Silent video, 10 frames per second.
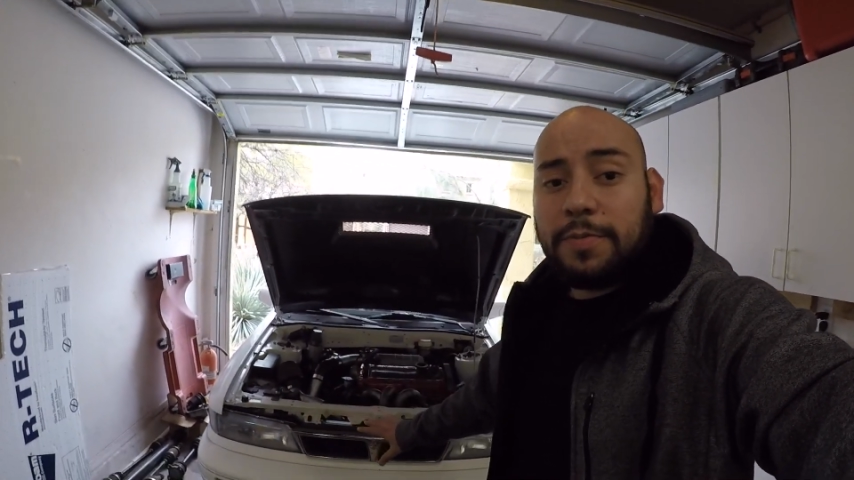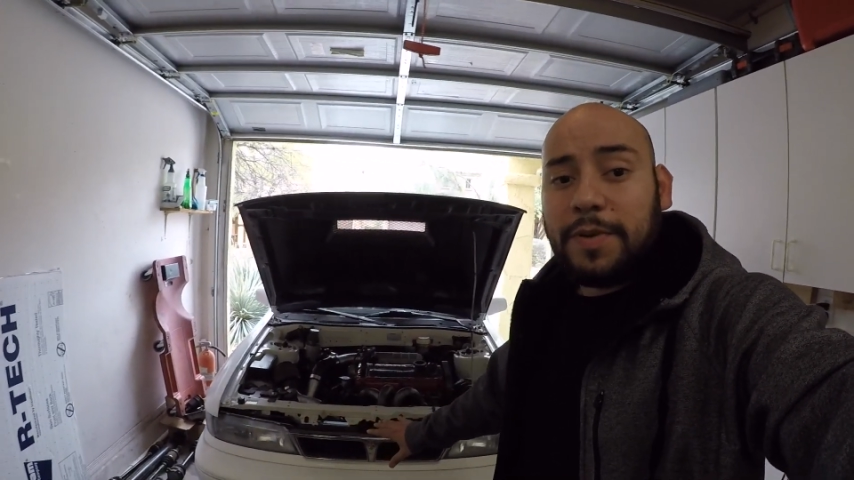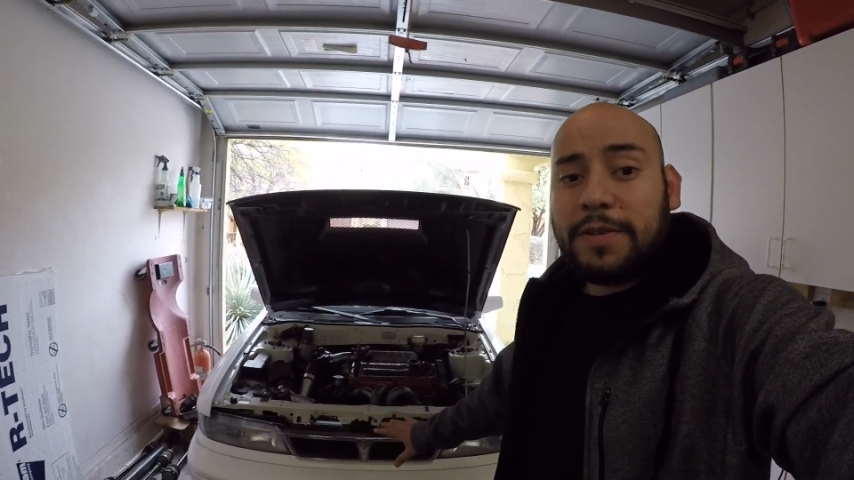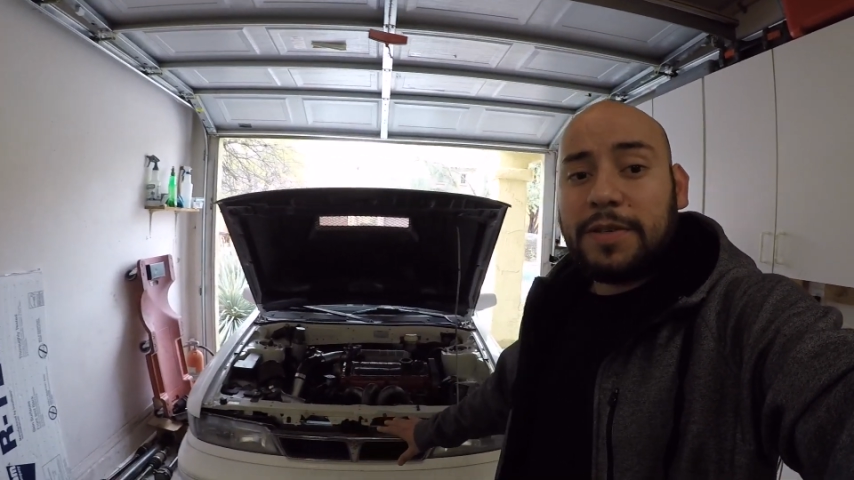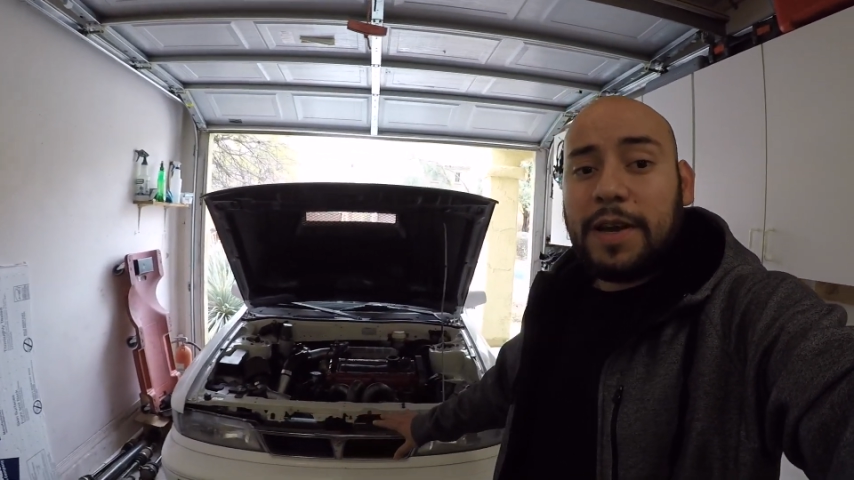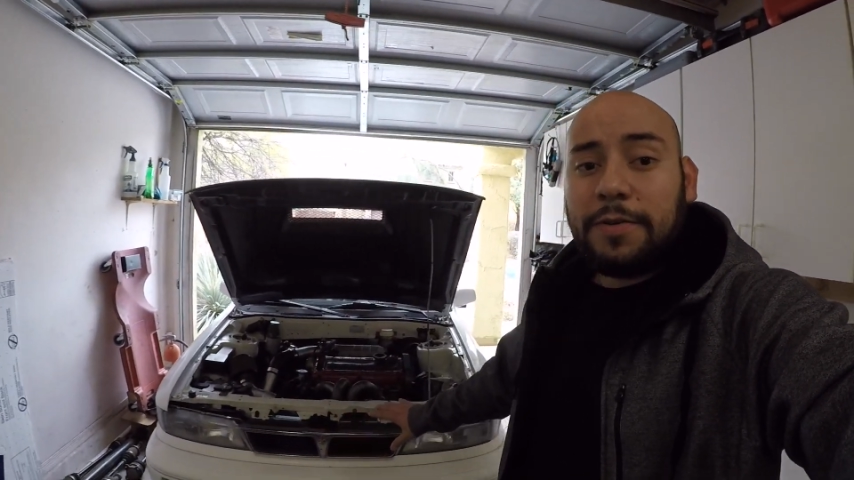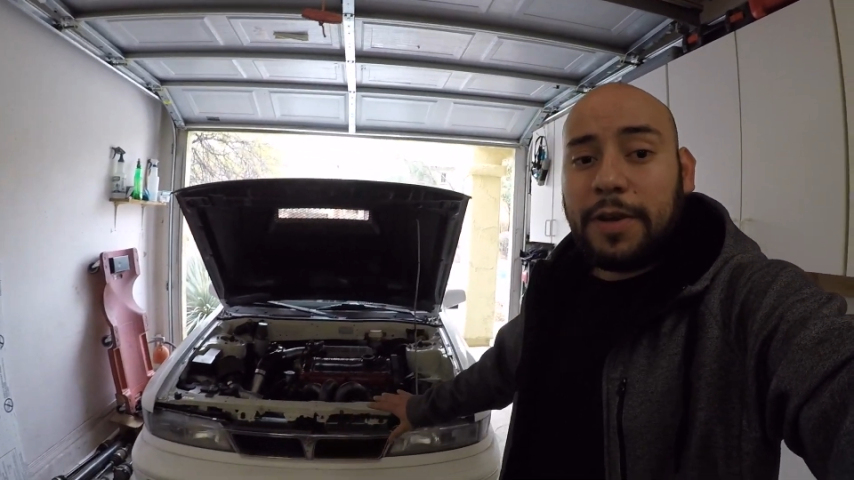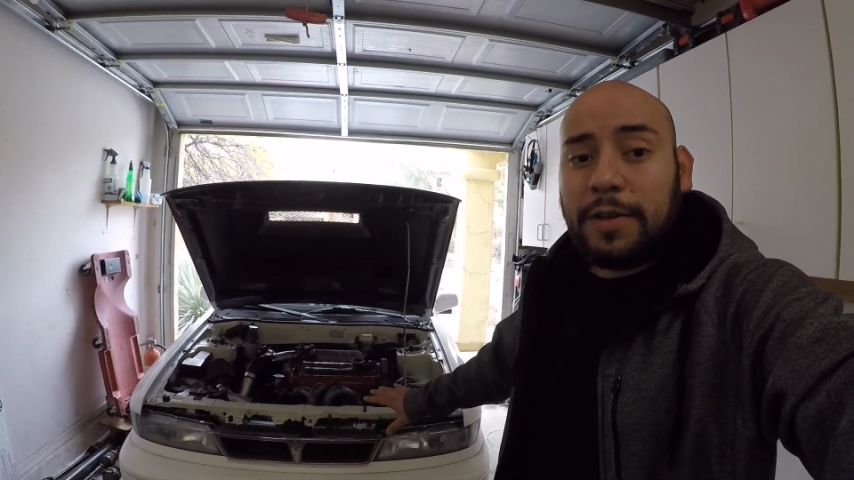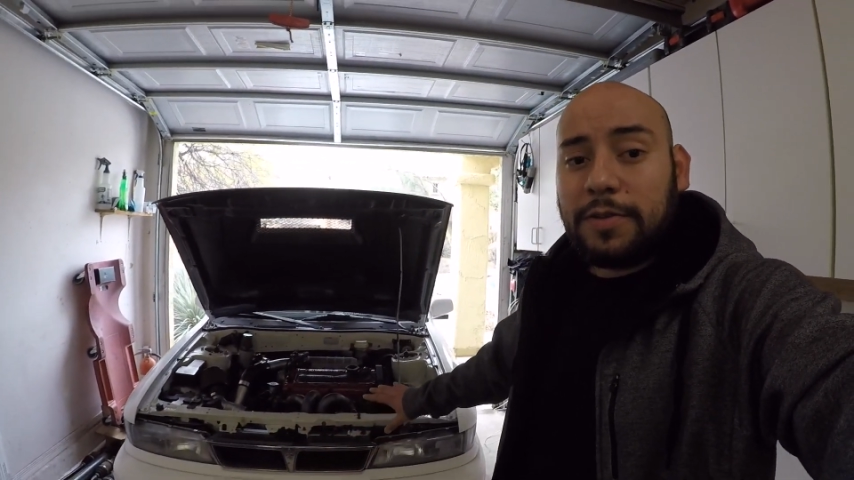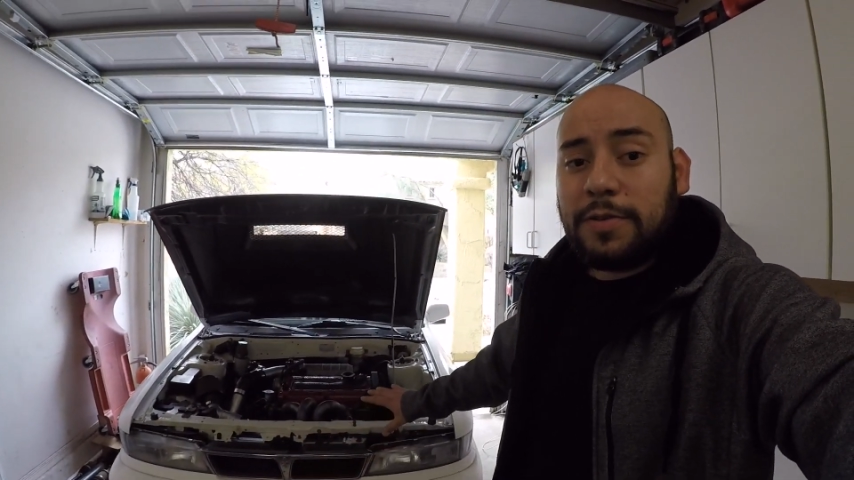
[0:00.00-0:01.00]
best down
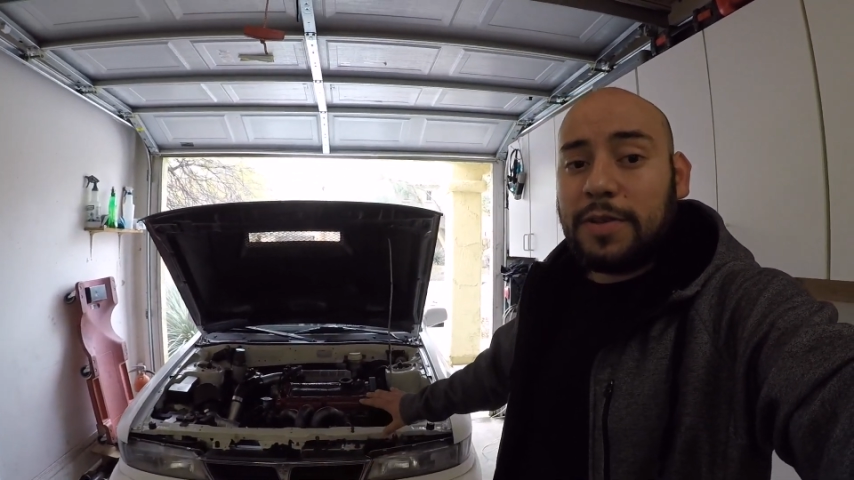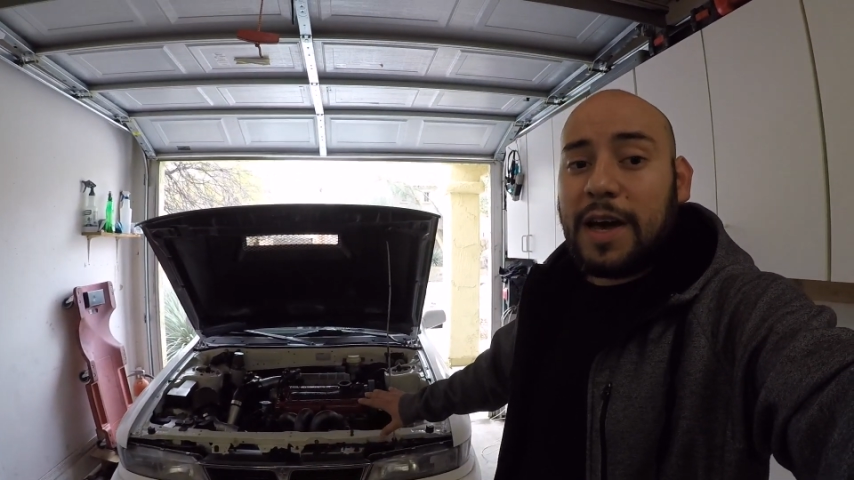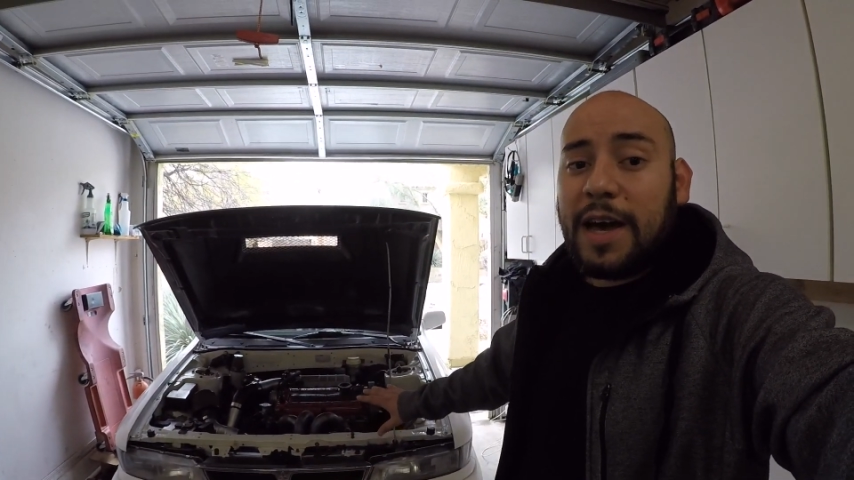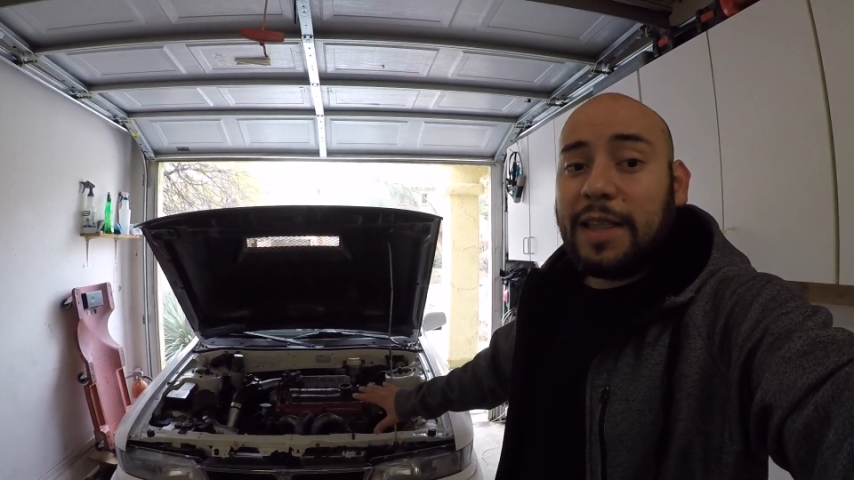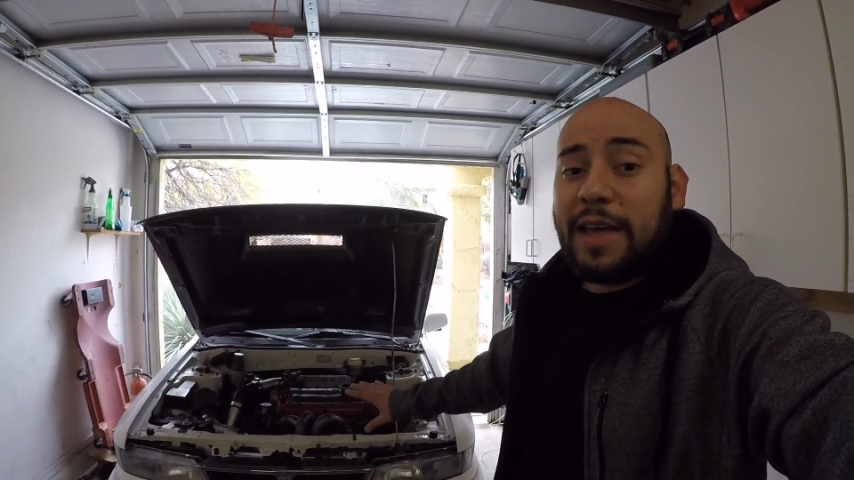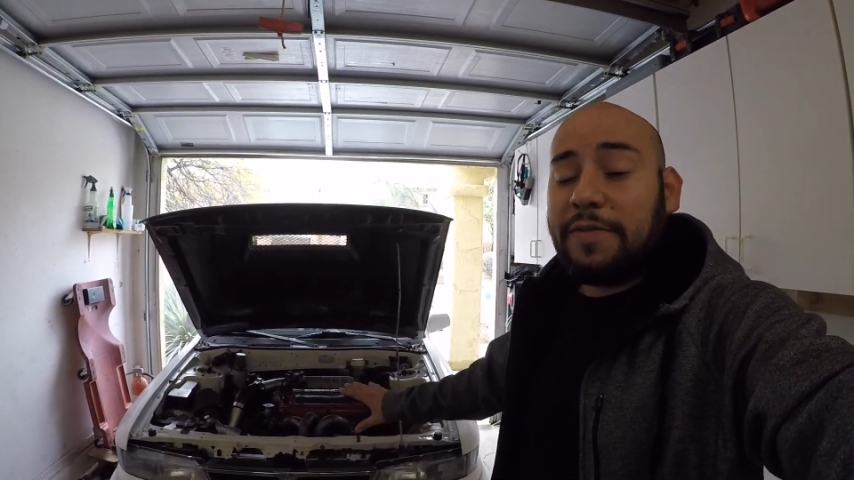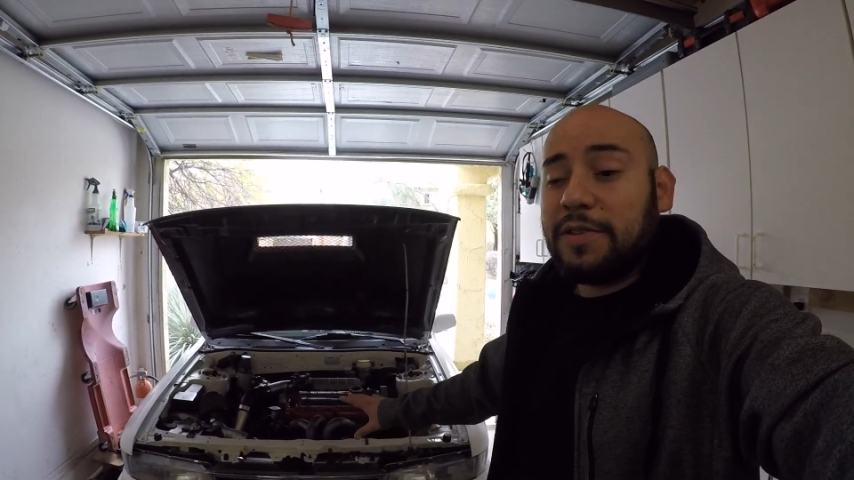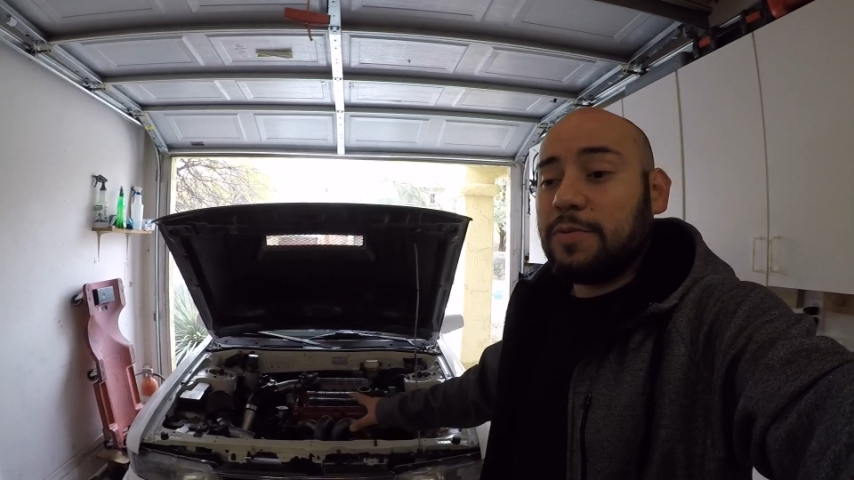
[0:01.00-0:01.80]
into the high 11s,